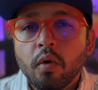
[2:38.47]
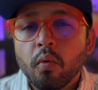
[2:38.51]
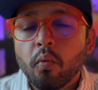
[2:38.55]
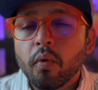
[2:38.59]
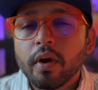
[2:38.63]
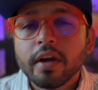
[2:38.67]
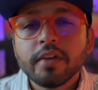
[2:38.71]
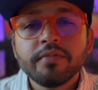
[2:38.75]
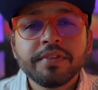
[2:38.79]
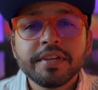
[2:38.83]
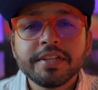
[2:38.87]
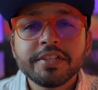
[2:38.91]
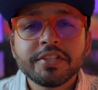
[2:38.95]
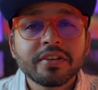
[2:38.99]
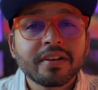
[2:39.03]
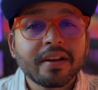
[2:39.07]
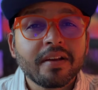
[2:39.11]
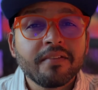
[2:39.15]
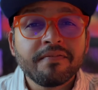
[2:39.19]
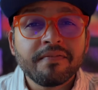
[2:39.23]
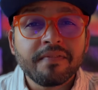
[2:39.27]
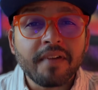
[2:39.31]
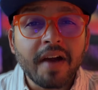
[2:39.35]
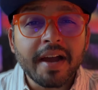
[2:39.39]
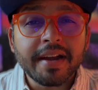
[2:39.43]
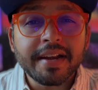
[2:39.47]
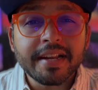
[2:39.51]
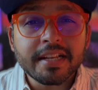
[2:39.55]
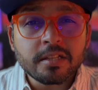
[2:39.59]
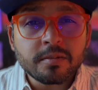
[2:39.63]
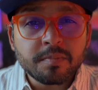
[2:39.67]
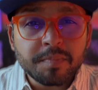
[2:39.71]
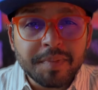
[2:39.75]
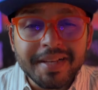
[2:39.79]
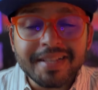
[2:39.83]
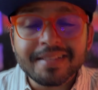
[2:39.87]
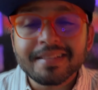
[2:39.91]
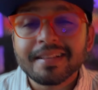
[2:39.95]
One feature I find
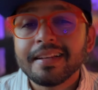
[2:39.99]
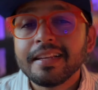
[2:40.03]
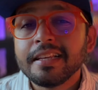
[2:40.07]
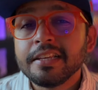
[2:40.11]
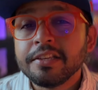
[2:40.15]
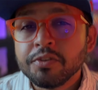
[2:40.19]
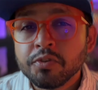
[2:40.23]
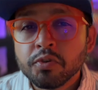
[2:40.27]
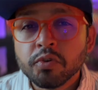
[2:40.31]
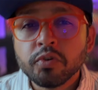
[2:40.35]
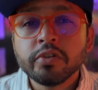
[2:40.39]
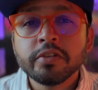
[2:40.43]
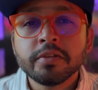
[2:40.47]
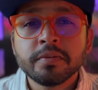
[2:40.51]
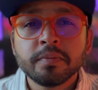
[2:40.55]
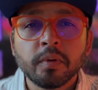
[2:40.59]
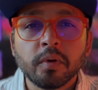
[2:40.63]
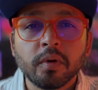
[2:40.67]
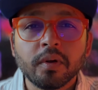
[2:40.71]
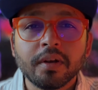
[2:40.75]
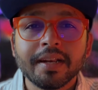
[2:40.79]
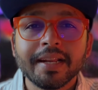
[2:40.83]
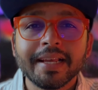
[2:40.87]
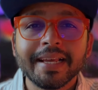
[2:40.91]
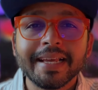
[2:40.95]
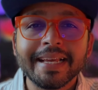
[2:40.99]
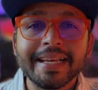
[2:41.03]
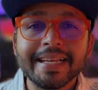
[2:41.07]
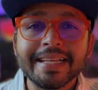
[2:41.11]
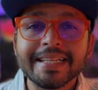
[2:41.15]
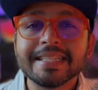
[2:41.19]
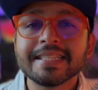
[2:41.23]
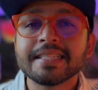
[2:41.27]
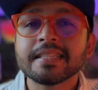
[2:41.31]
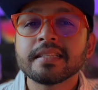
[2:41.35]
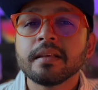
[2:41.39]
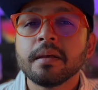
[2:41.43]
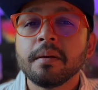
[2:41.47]
especially useful
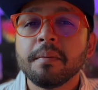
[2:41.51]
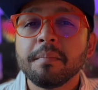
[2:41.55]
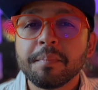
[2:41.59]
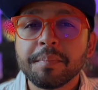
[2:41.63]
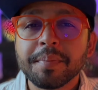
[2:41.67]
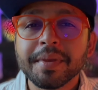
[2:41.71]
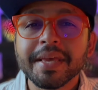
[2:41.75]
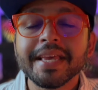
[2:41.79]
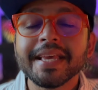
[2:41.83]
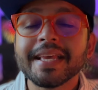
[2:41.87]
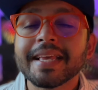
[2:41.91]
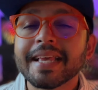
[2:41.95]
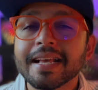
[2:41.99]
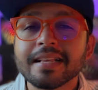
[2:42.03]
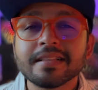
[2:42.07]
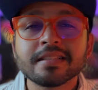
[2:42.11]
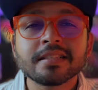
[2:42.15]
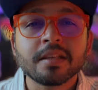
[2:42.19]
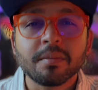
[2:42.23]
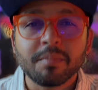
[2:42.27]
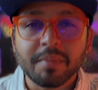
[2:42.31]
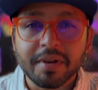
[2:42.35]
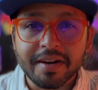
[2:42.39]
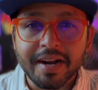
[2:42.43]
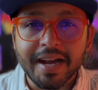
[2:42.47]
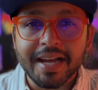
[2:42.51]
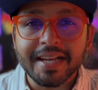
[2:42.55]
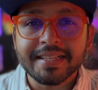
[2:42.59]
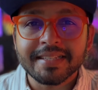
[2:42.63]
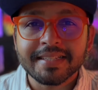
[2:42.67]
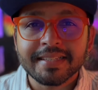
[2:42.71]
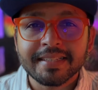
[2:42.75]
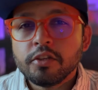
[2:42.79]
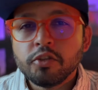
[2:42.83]
is peek and summarize.